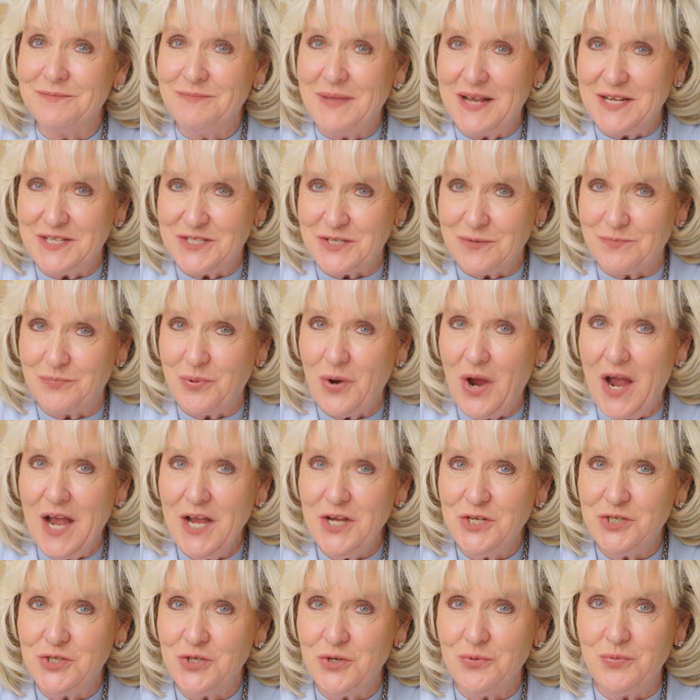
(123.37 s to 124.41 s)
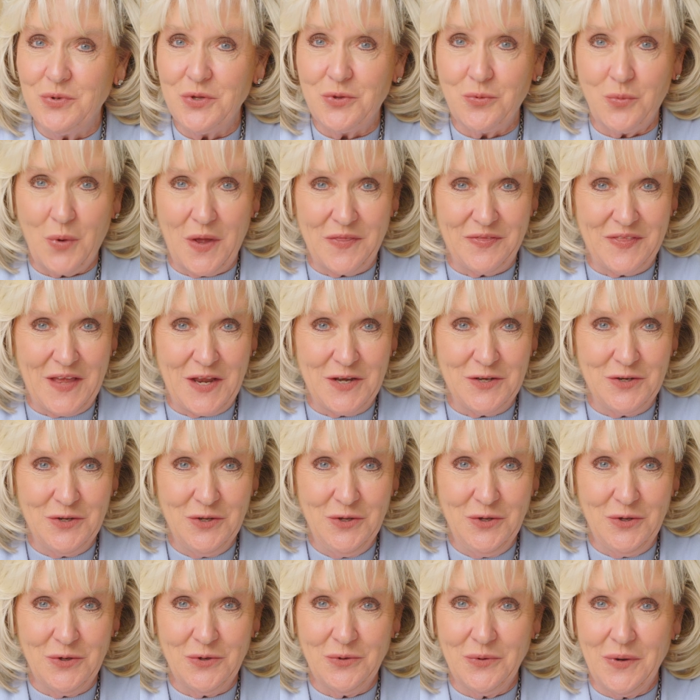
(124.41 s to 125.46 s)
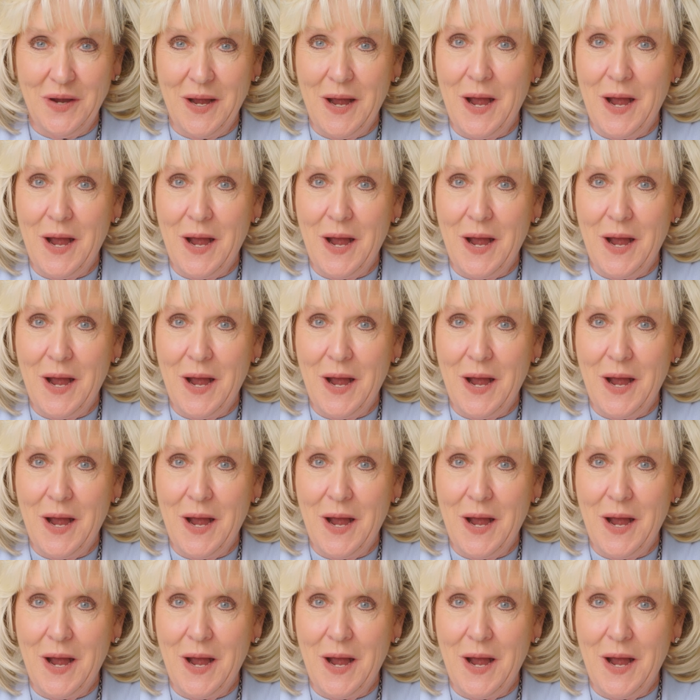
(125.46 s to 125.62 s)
may surprise you with what they do.